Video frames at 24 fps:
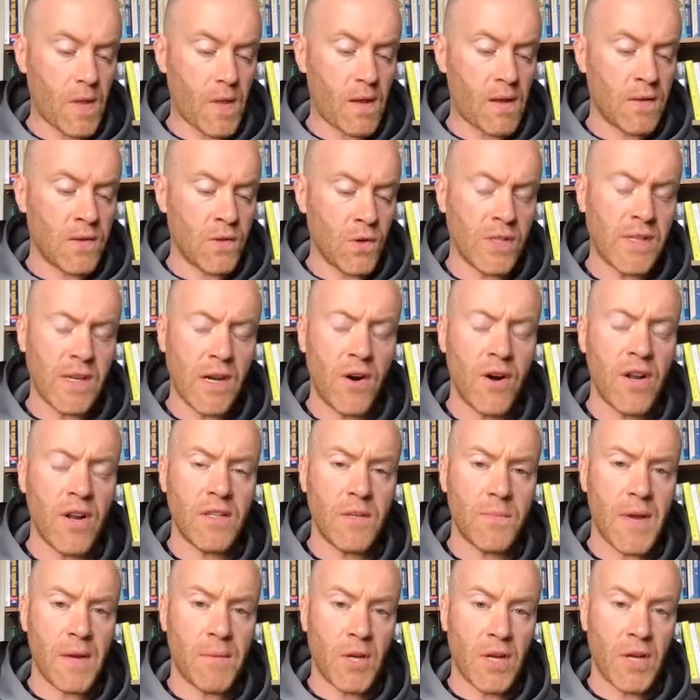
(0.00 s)
So it's learning to
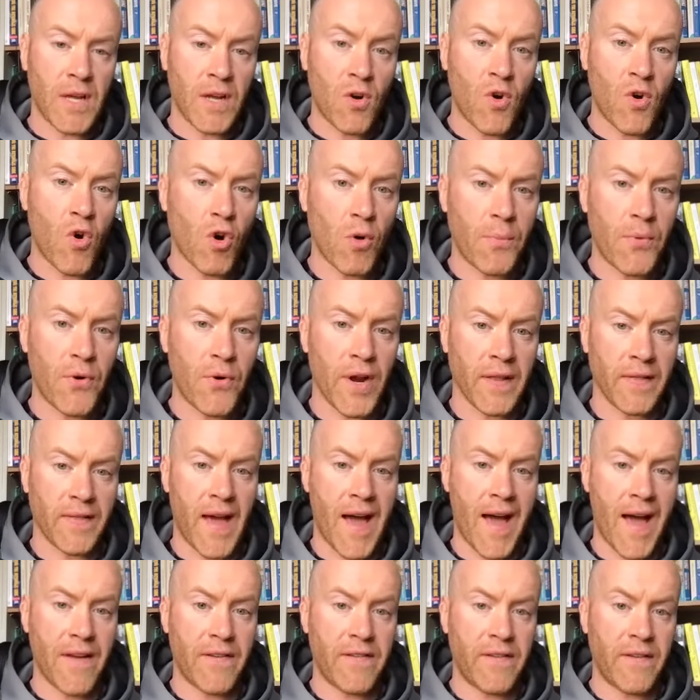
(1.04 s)
be able to incorporate
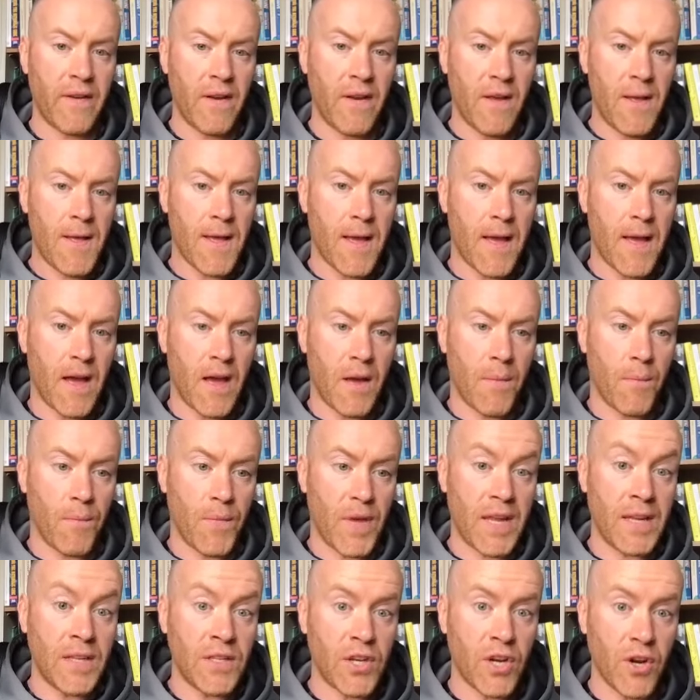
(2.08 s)
that
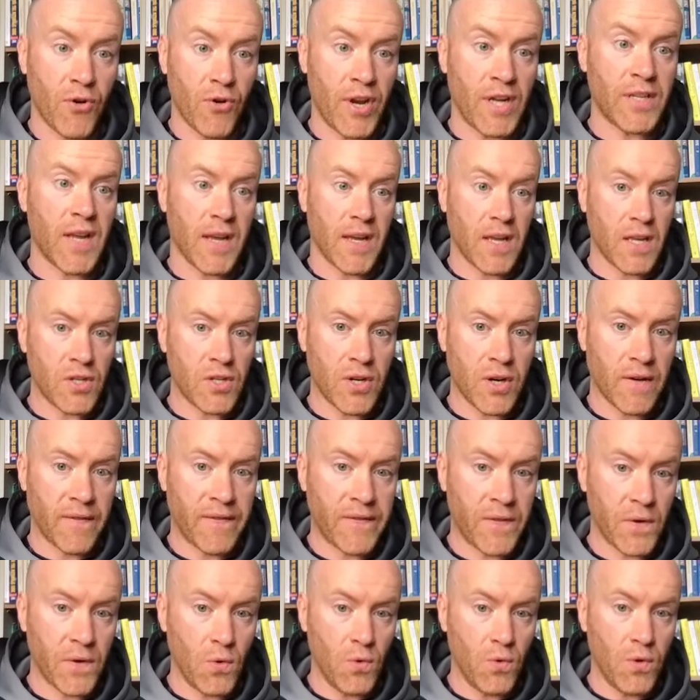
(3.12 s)
into your intake, into your
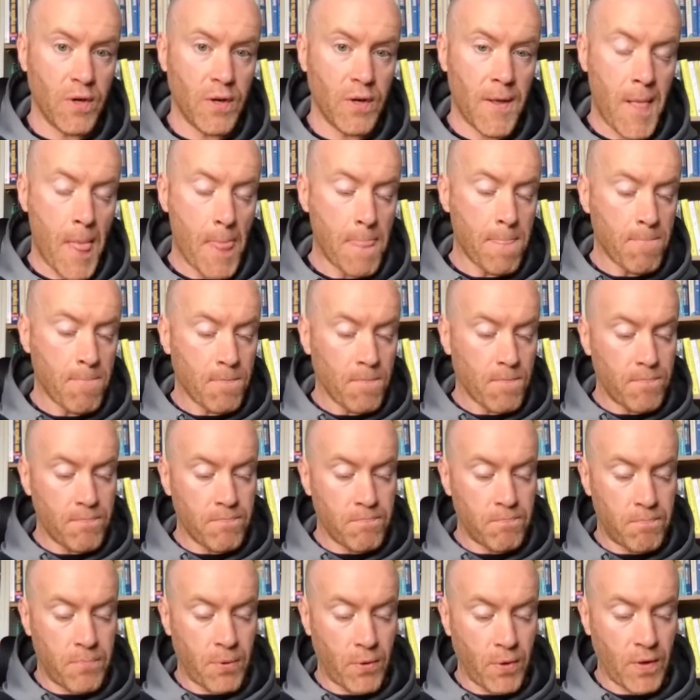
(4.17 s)
food,
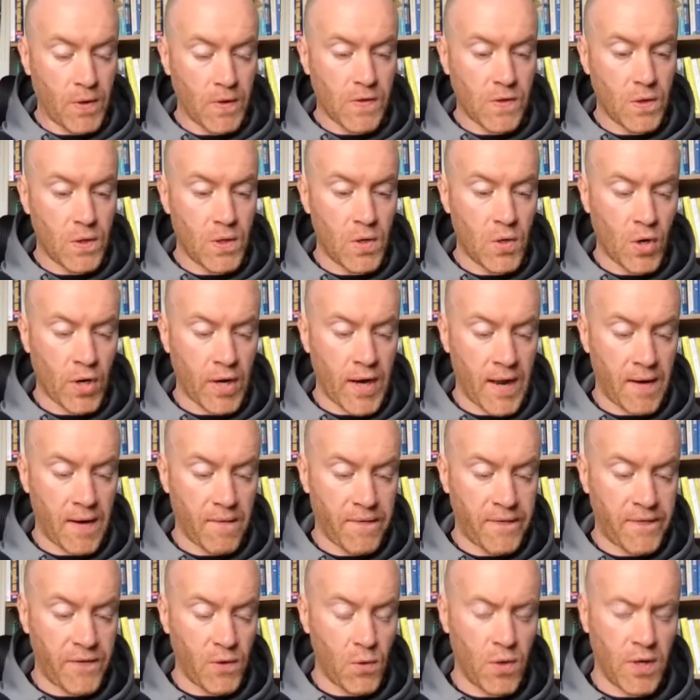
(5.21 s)
but also looking at
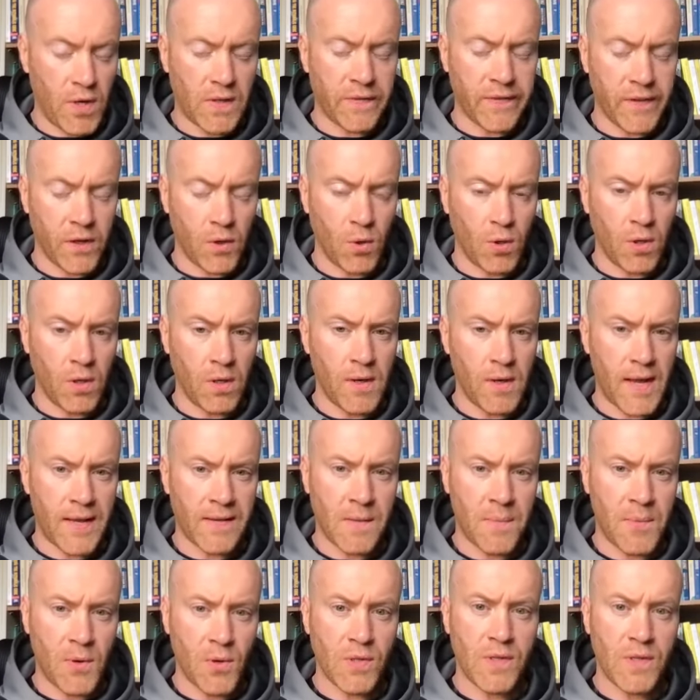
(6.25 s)
food as fuel as
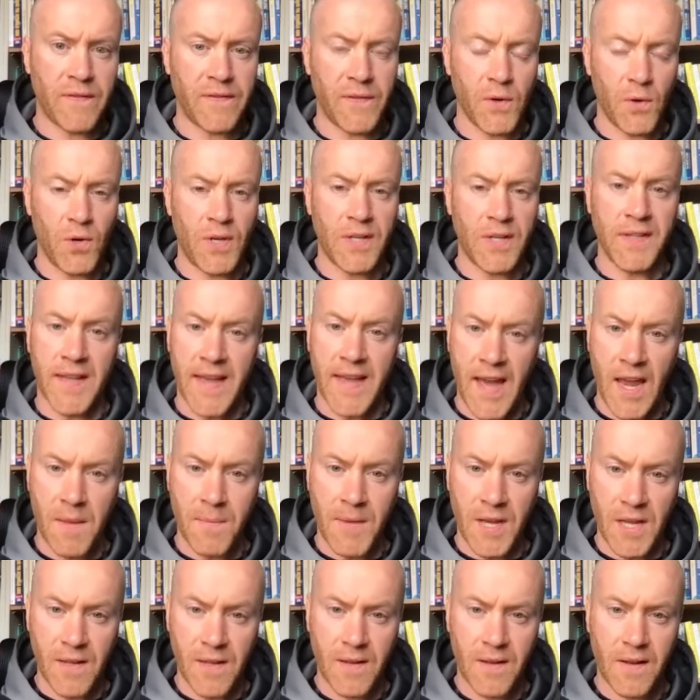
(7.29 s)
opposed to food as the
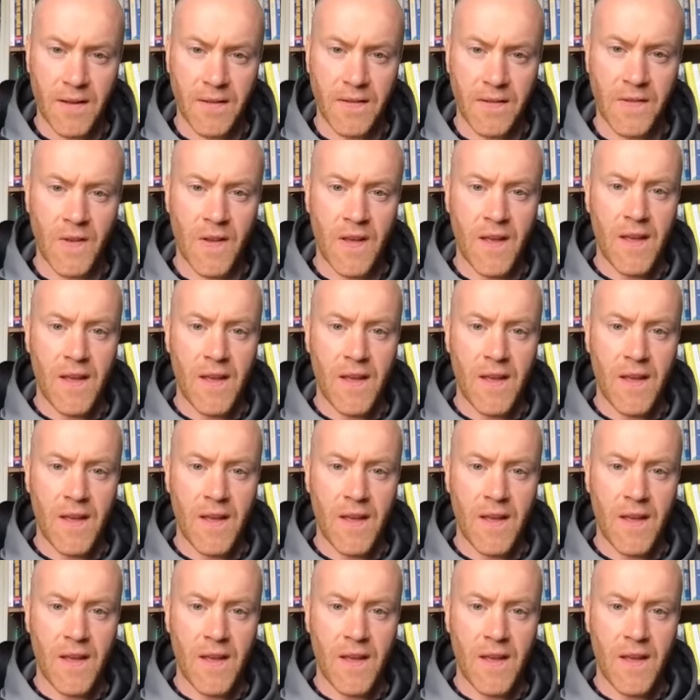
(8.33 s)
enemy, because